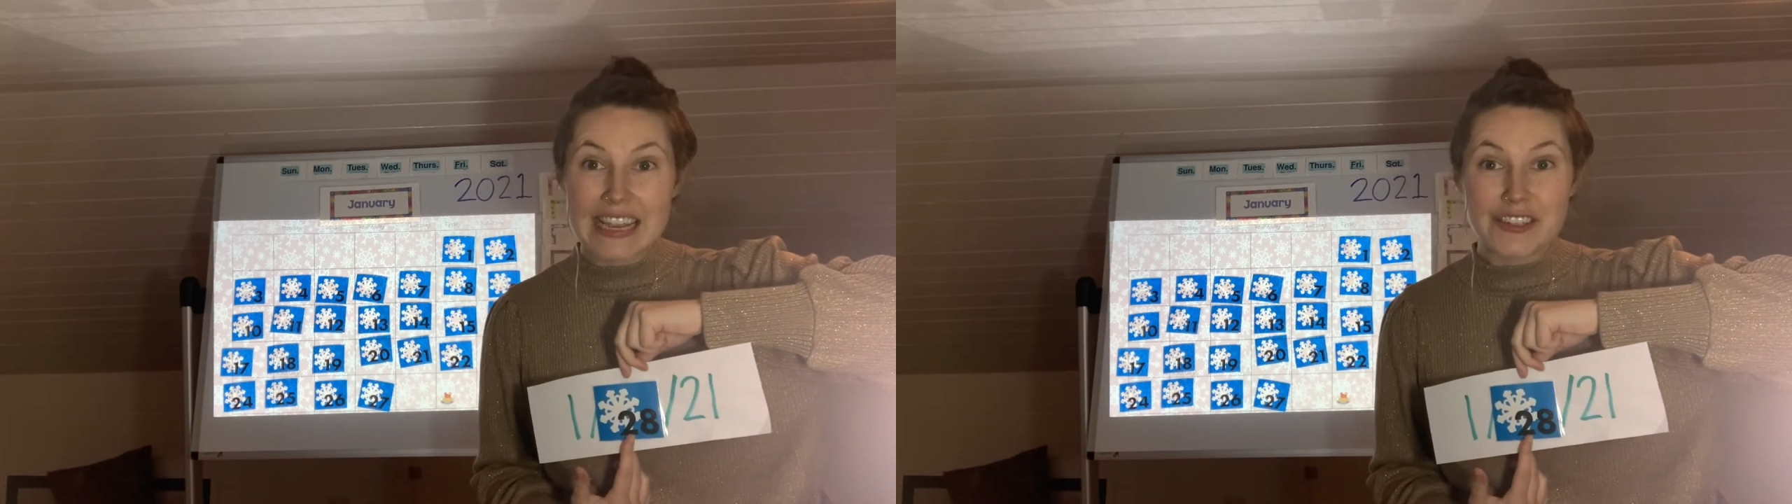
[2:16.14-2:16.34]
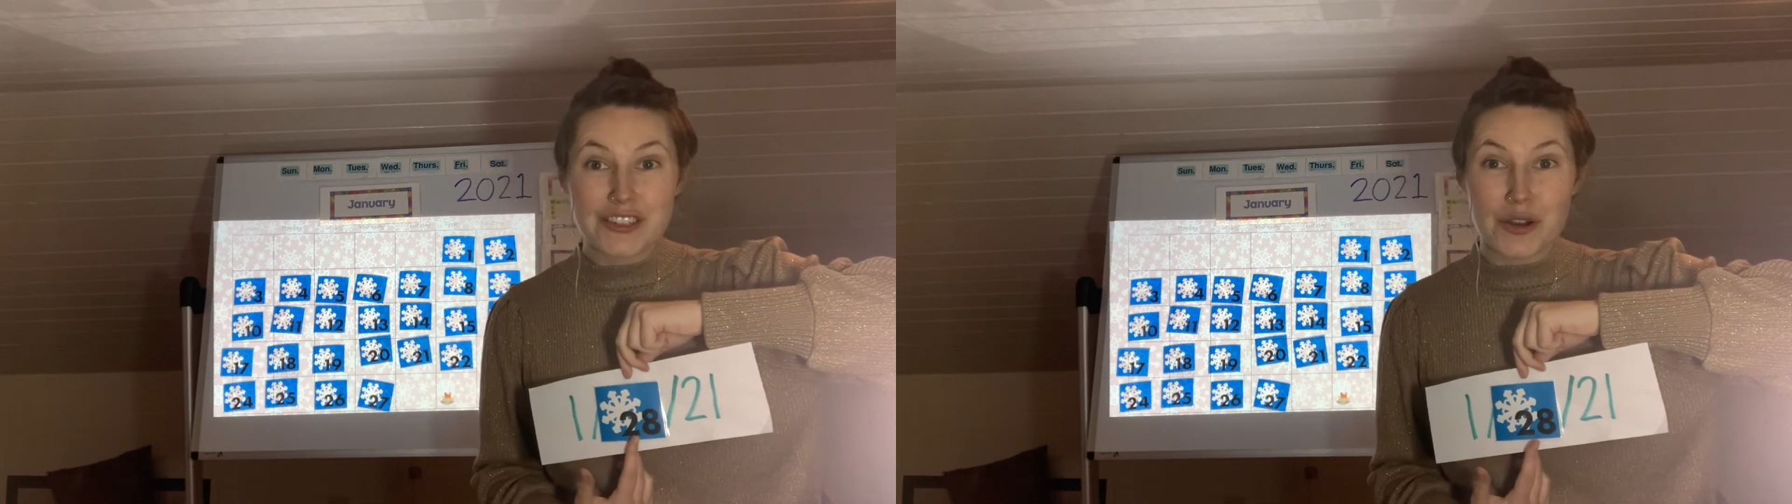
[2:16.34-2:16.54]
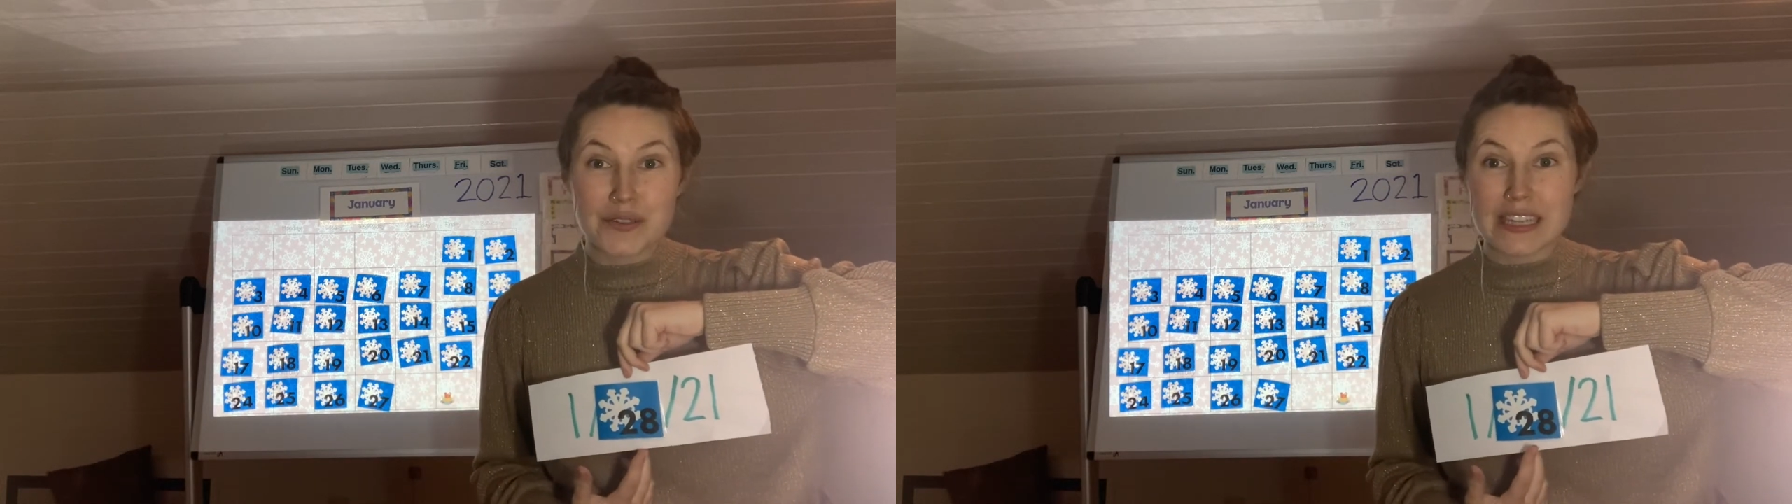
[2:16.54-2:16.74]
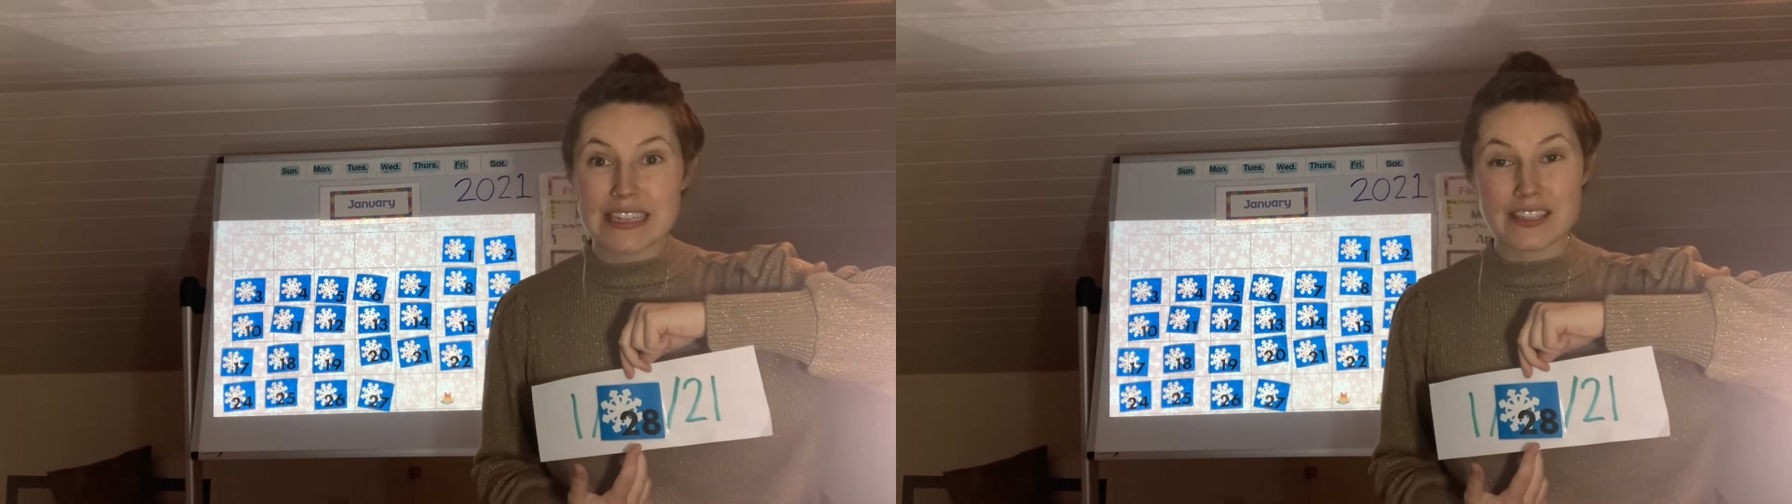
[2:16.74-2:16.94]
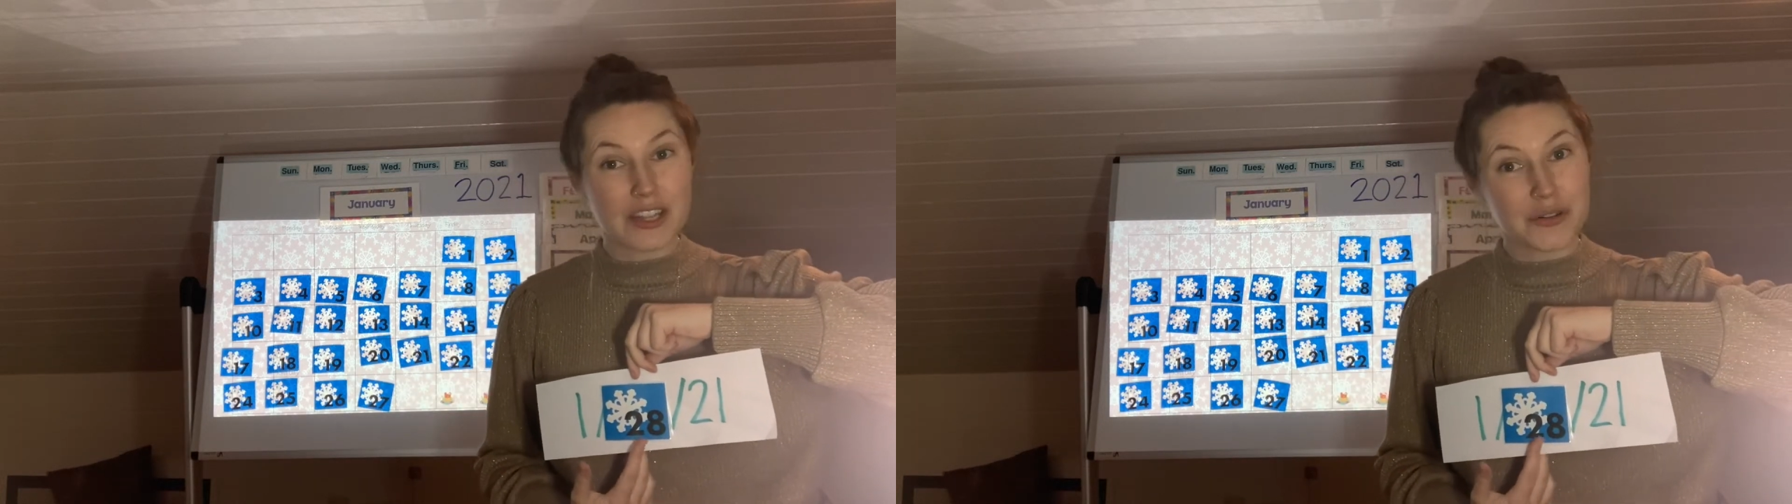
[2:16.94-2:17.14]
shows it
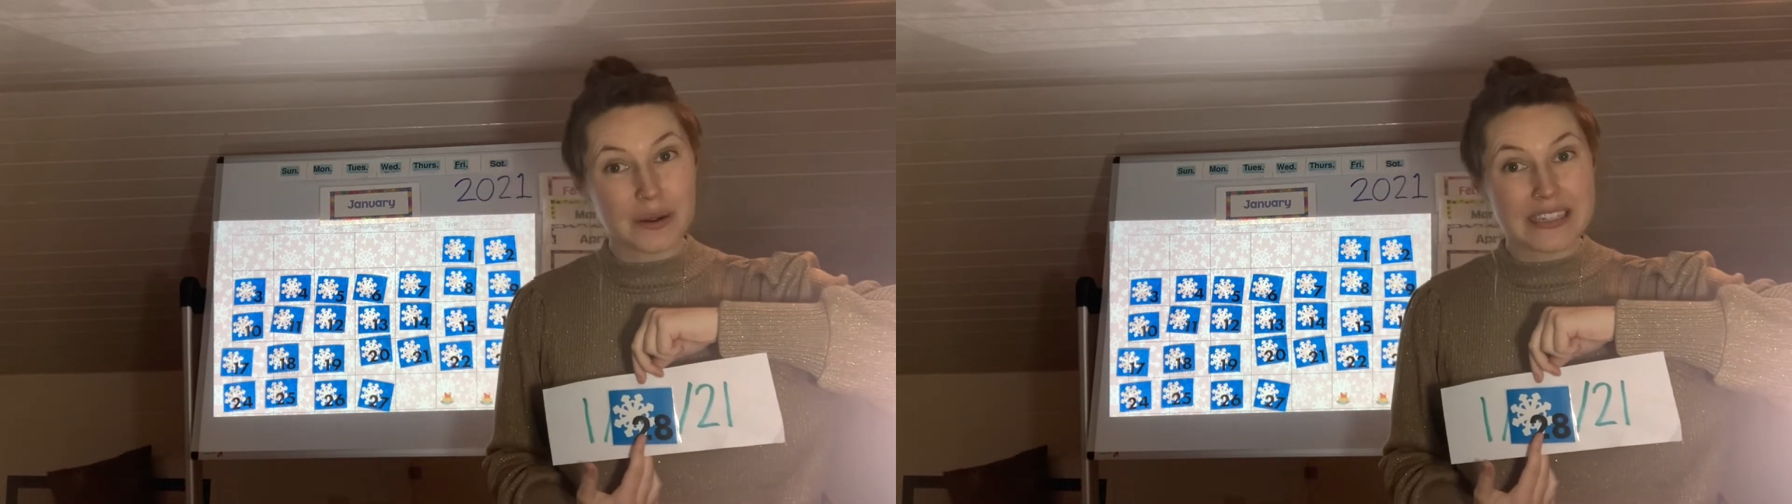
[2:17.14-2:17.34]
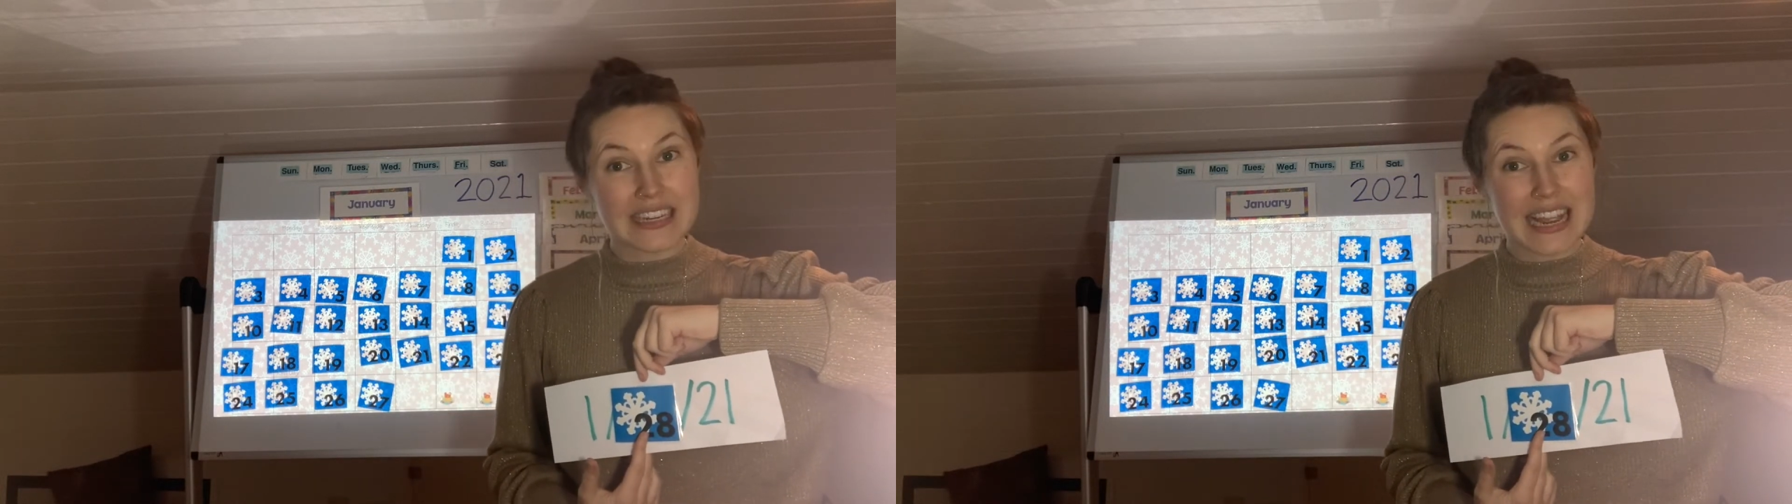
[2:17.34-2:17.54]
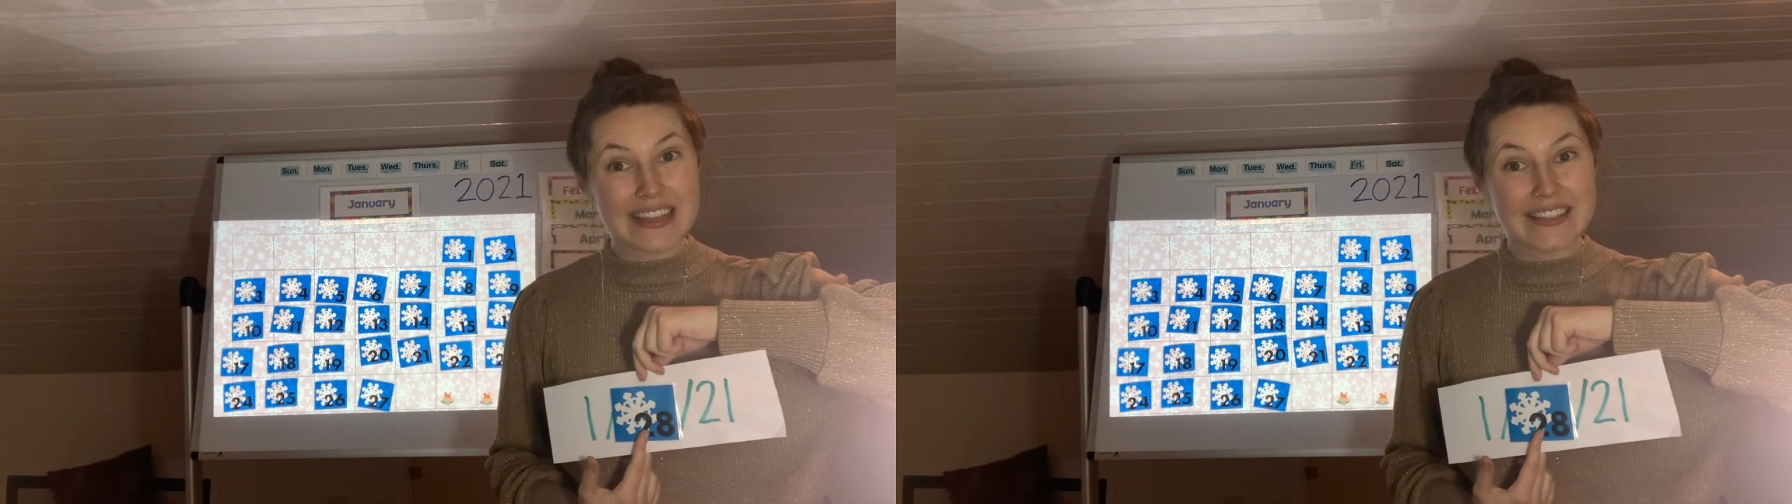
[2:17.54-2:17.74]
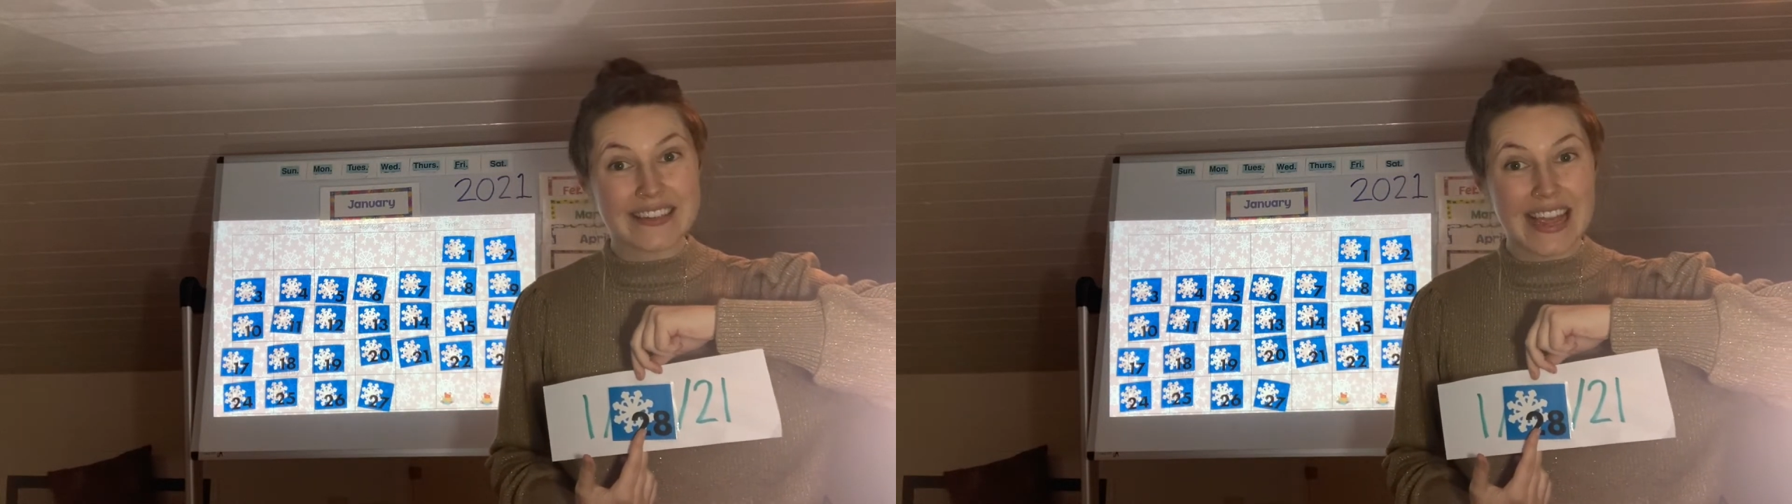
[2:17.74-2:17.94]
is the 28th